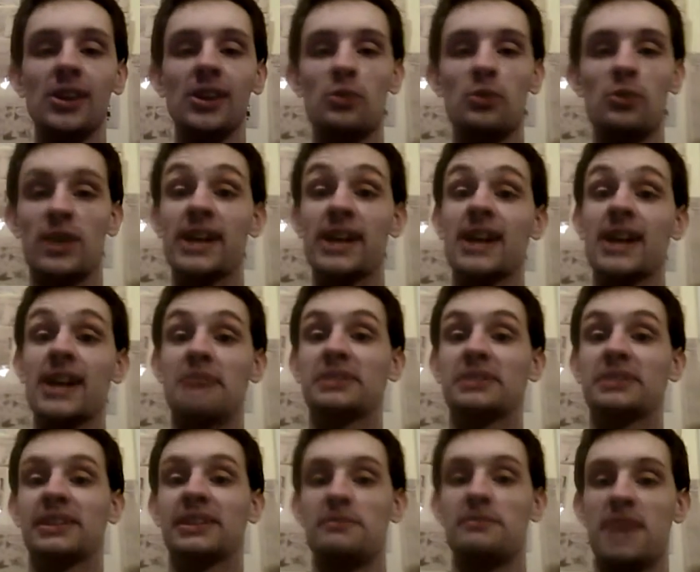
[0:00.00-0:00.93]
when it
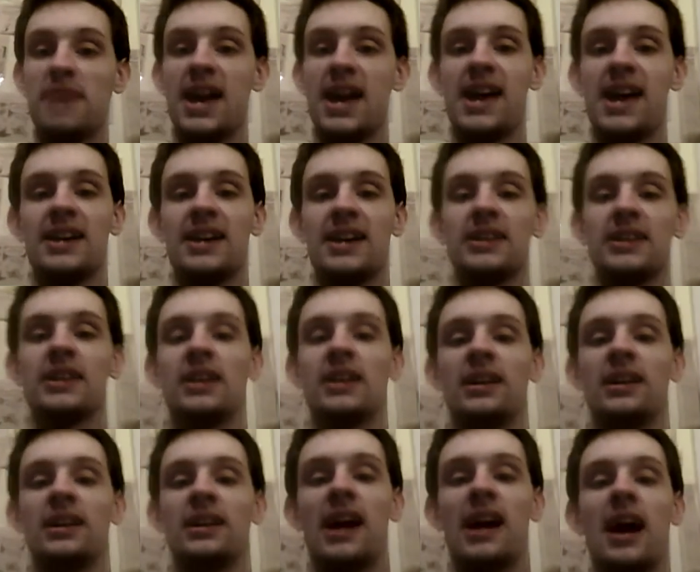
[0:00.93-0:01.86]
comes to me,
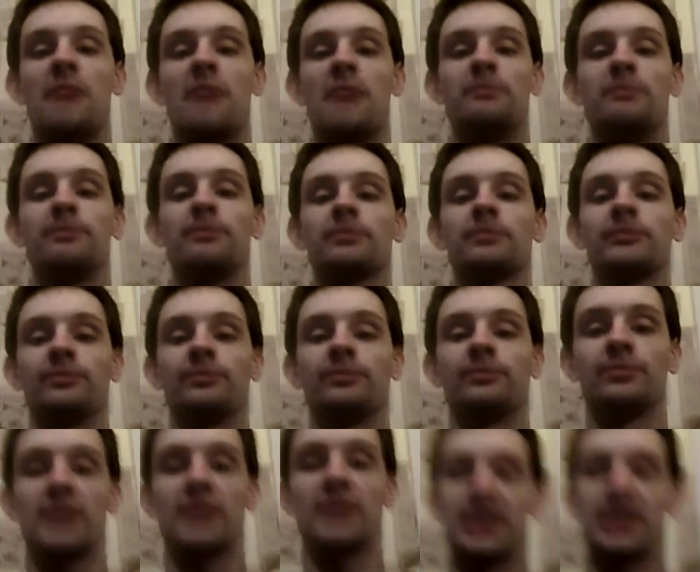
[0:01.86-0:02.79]

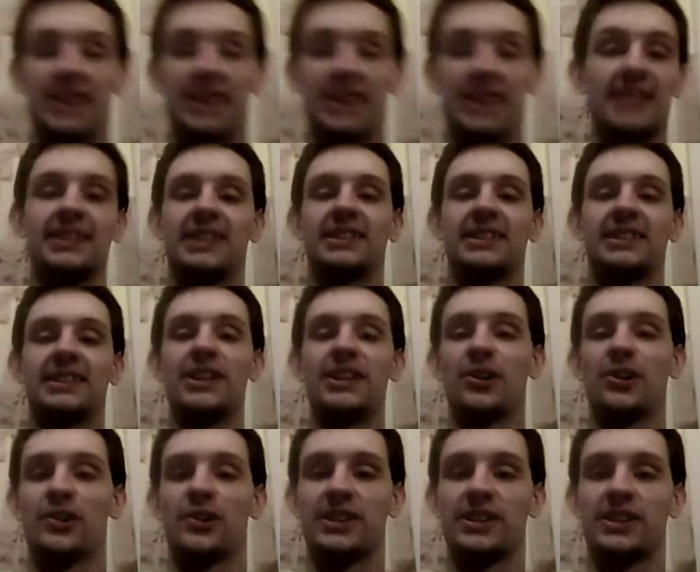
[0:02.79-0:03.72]
since the
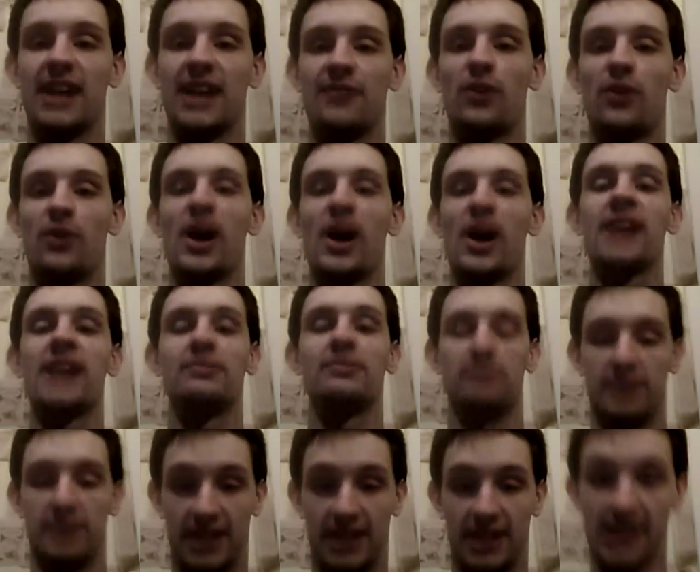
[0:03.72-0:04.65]
Steelers have
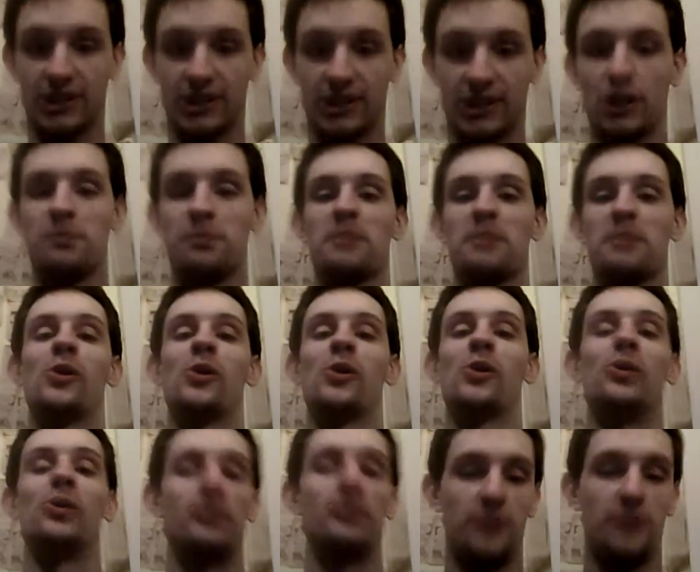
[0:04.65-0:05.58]
won 6 Super
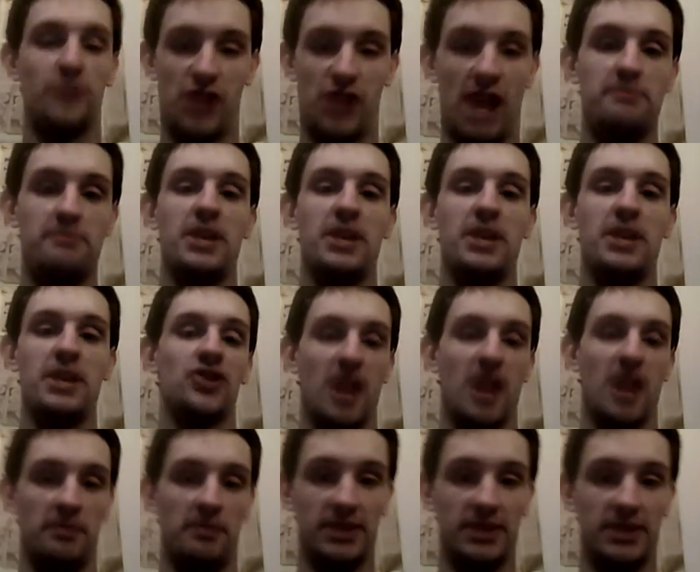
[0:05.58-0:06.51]
Bowl
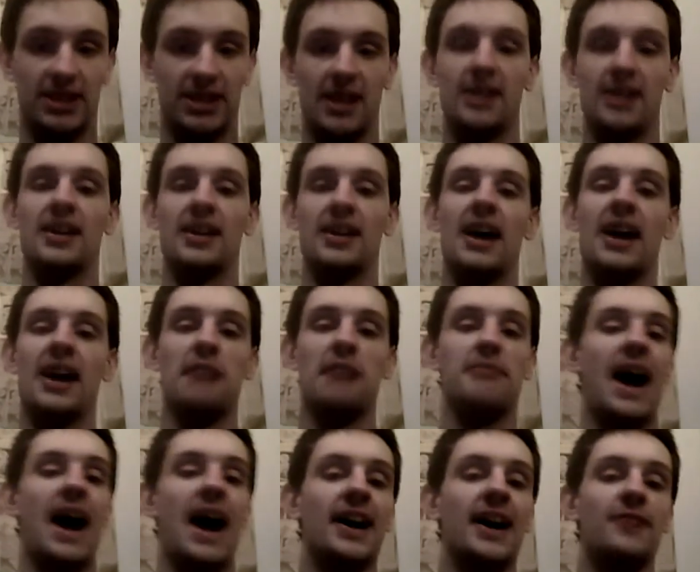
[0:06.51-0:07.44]
championships
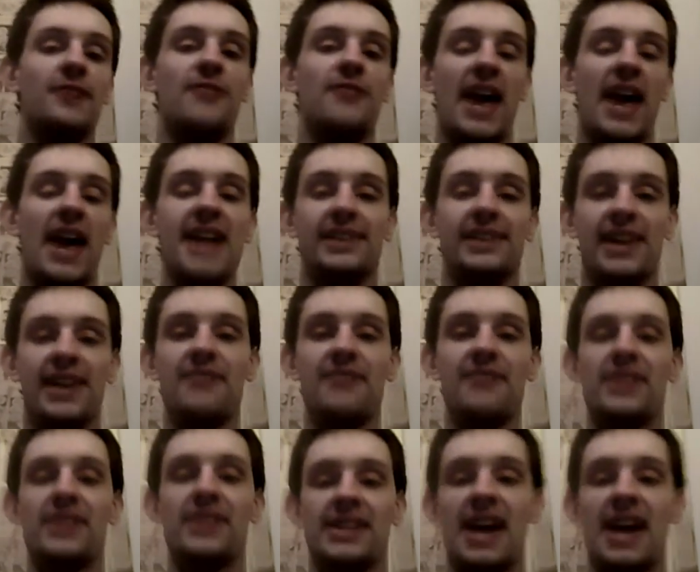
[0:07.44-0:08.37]
out of 8
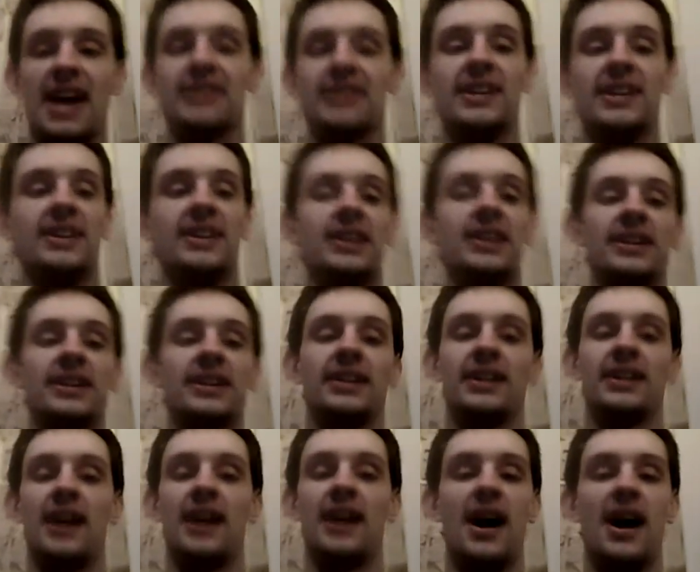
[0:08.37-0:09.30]
they've attended,
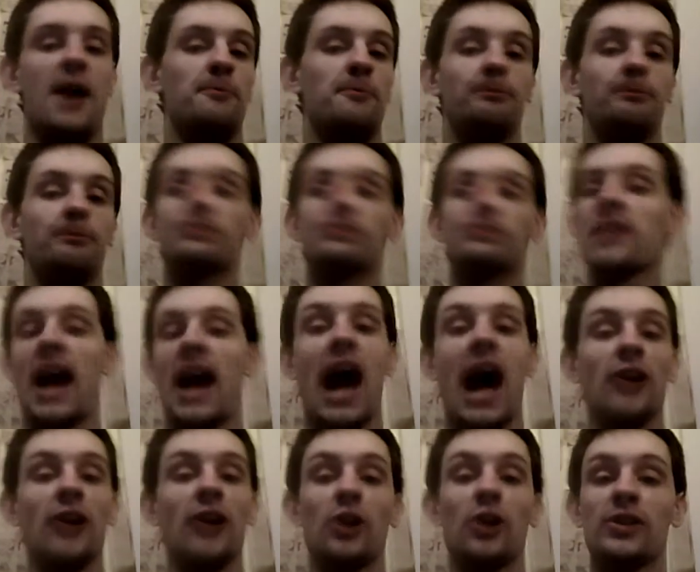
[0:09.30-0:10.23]
I
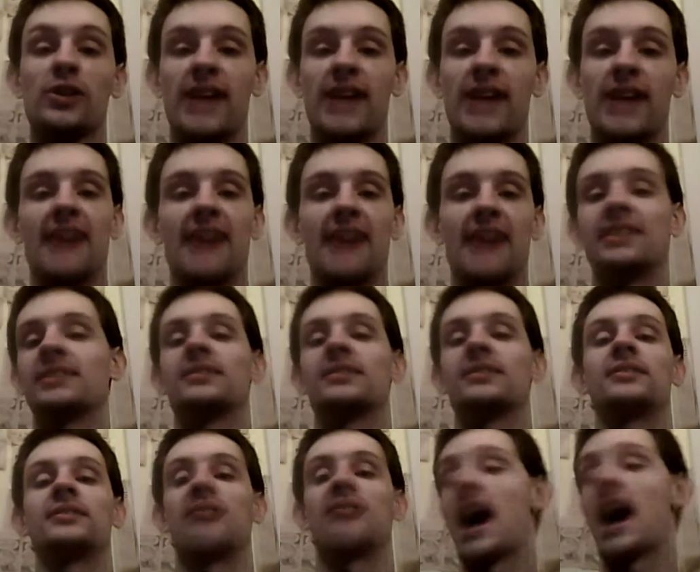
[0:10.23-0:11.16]
look at
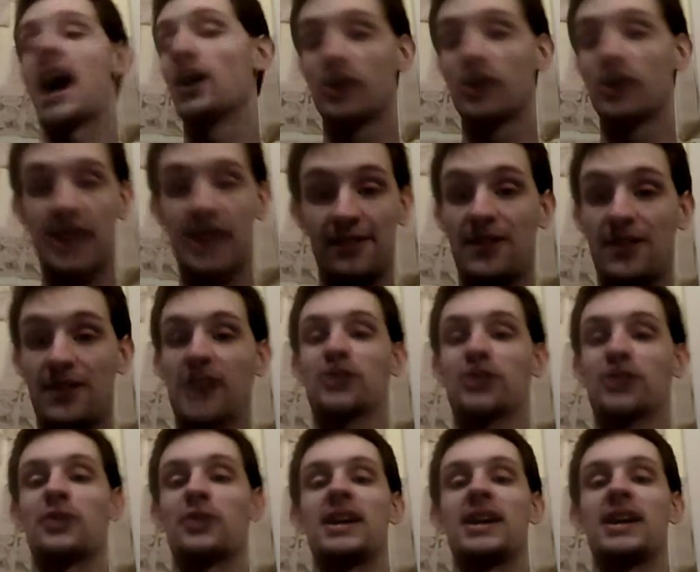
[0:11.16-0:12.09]

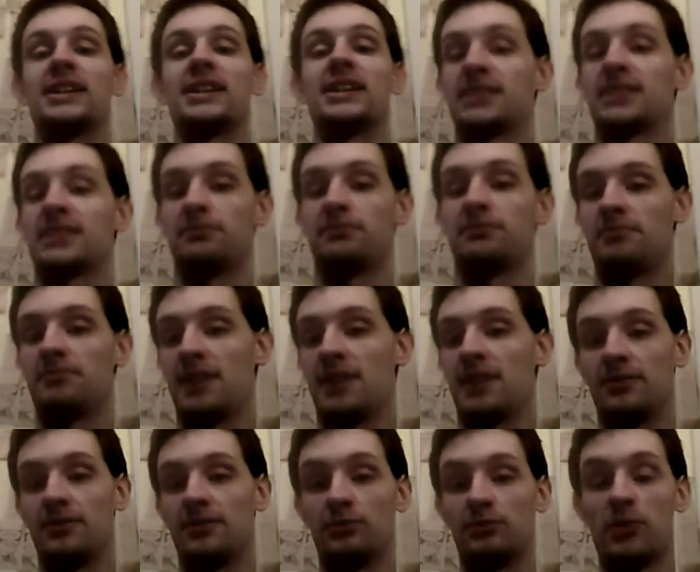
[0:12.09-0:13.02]
victories
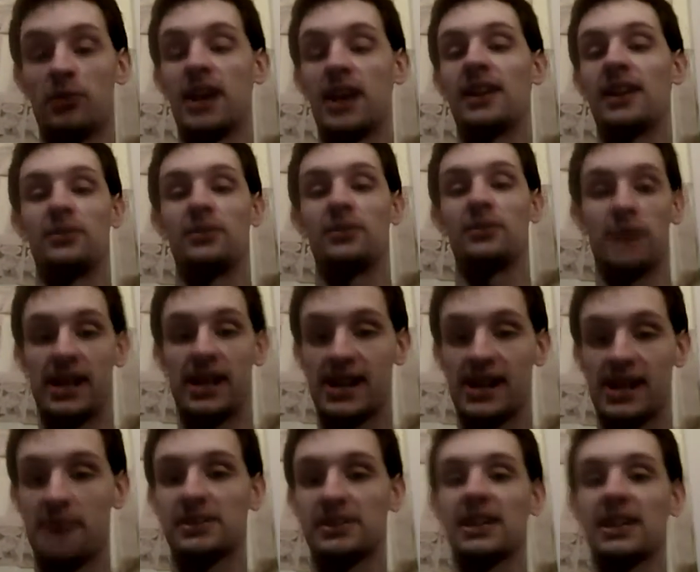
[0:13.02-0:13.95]
when it
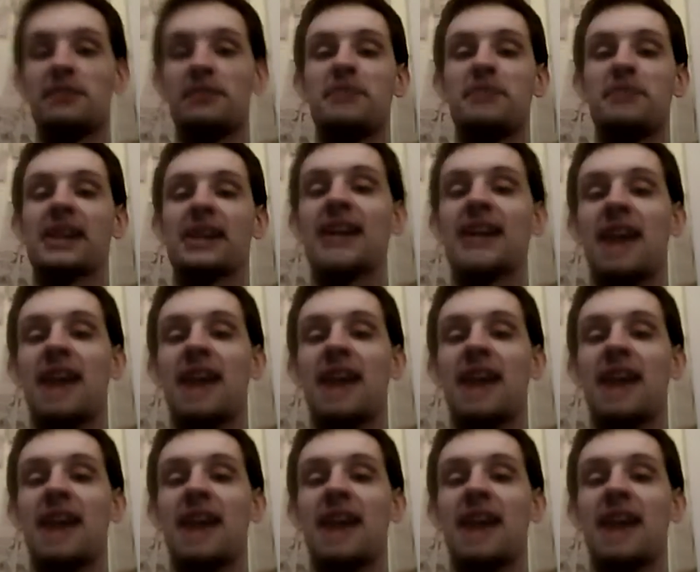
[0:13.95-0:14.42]
comes to the big